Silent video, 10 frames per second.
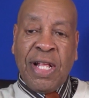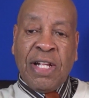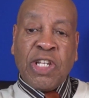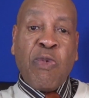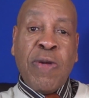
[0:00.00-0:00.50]

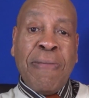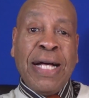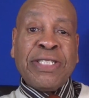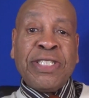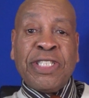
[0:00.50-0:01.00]
So we
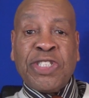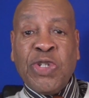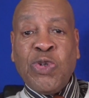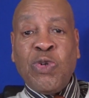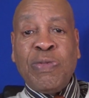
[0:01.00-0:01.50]
must
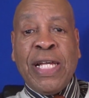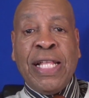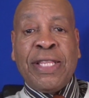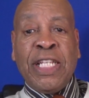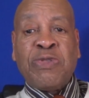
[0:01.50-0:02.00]
assume
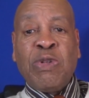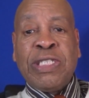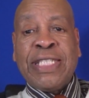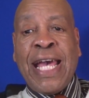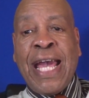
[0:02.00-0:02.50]
that this
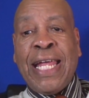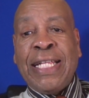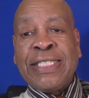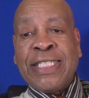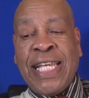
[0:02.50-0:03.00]
was
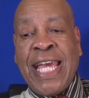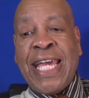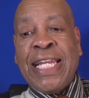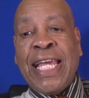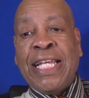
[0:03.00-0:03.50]

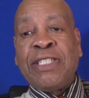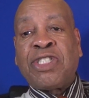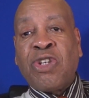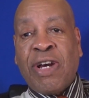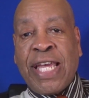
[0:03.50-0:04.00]
said in
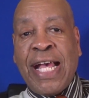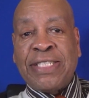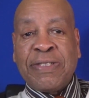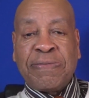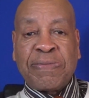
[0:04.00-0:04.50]

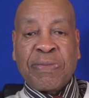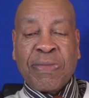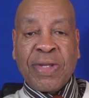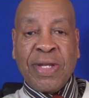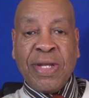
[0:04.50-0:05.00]
sarcasm.
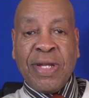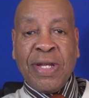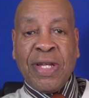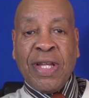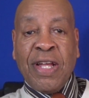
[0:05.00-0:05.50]

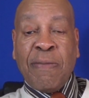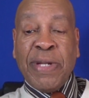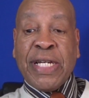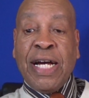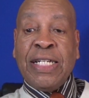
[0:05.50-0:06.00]

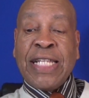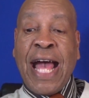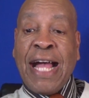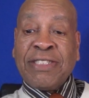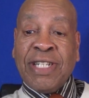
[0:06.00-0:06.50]
Because
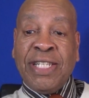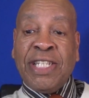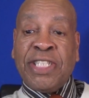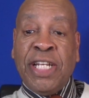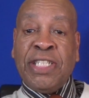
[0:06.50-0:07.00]
actually
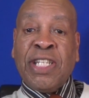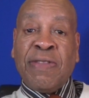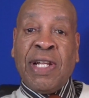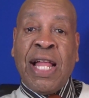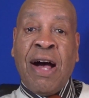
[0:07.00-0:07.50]
the teachers of
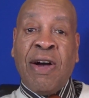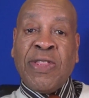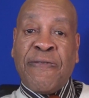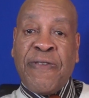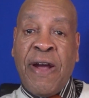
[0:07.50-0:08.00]
the law and
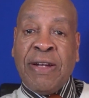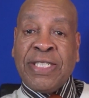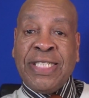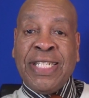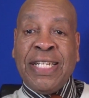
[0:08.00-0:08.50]
the
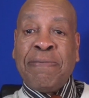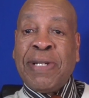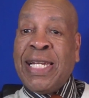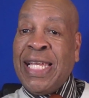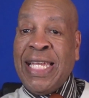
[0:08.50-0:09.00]
Pharisees didn't
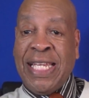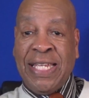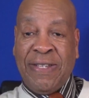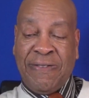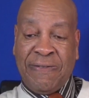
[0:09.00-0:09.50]

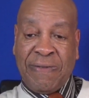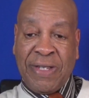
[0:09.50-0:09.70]
believe